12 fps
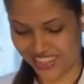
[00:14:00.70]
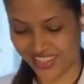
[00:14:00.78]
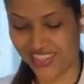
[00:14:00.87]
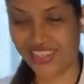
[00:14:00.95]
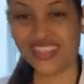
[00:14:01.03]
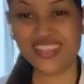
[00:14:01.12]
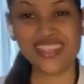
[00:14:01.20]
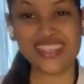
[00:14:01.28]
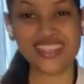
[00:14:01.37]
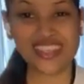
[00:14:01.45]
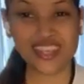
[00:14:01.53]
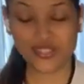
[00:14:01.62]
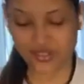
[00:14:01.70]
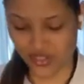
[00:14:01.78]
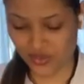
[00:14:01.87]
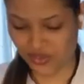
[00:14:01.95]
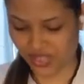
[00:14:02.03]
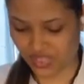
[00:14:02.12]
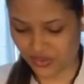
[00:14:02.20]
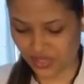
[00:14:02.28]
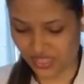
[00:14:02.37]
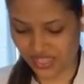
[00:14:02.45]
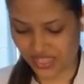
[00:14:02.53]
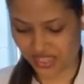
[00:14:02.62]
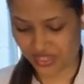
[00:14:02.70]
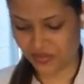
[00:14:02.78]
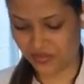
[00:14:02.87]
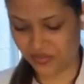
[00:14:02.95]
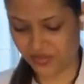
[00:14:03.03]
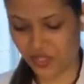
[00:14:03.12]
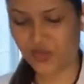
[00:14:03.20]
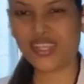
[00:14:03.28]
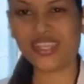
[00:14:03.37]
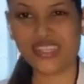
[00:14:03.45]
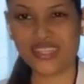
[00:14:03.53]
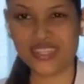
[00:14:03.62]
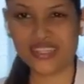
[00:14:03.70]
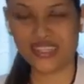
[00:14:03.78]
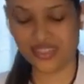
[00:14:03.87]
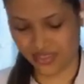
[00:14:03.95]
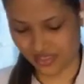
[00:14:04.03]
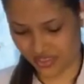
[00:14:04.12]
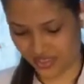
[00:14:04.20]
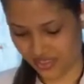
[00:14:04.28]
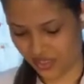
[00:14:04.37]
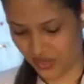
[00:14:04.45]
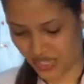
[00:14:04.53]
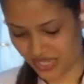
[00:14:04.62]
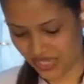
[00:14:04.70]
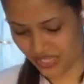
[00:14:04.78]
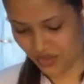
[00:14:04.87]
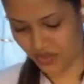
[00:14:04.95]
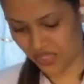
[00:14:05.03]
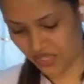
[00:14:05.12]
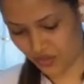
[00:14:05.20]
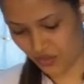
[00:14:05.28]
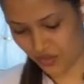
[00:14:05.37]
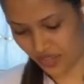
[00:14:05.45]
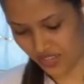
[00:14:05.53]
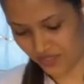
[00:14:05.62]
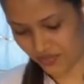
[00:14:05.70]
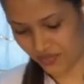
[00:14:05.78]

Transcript: And you can see it's actually really, really quick and easy meal to prepare.